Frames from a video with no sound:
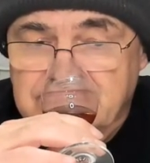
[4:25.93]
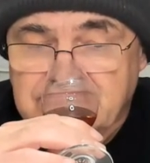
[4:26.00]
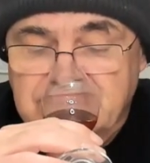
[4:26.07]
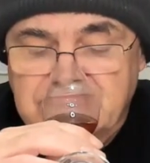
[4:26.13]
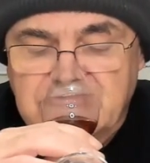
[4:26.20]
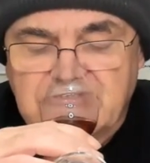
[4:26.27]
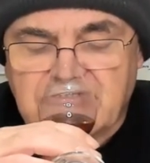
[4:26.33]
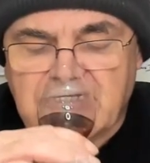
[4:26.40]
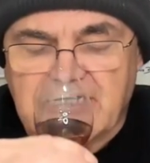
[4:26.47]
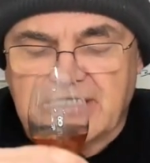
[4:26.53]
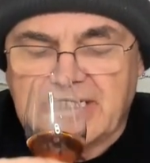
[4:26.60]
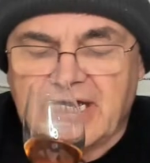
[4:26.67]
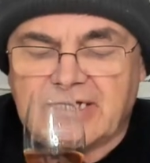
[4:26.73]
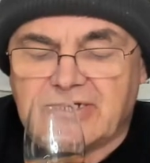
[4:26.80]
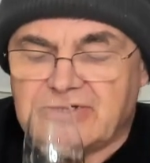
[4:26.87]
try
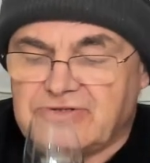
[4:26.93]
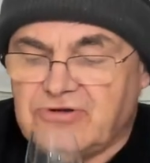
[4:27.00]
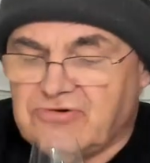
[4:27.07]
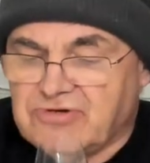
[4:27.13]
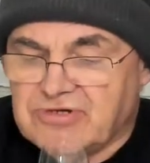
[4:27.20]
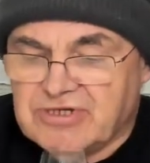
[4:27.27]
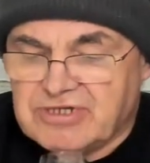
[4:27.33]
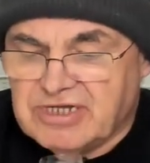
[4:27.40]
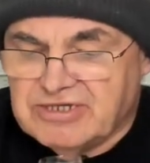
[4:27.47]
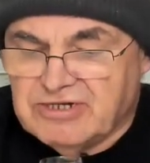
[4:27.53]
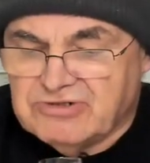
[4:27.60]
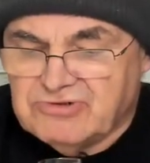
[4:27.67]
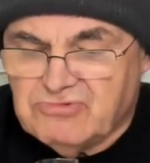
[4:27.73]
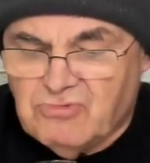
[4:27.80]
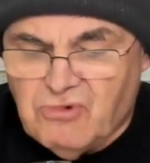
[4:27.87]
again now
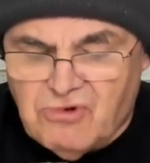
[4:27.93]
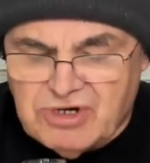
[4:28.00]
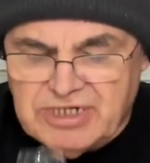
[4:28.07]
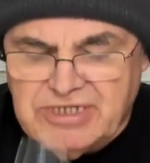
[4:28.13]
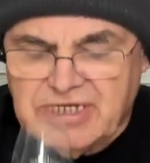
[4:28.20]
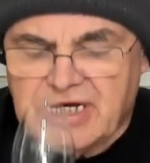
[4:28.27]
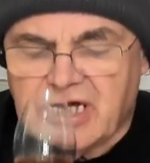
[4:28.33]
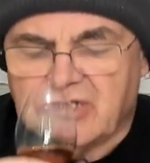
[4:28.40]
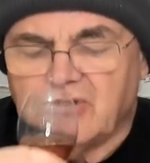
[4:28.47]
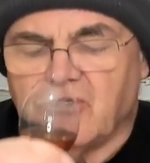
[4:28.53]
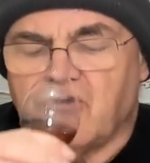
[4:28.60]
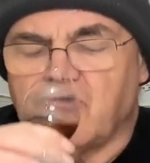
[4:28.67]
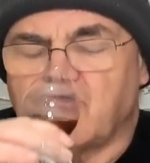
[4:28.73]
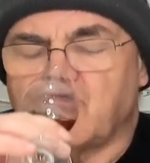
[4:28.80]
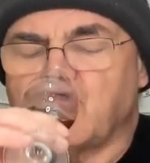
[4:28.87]
doesn't water in that at all.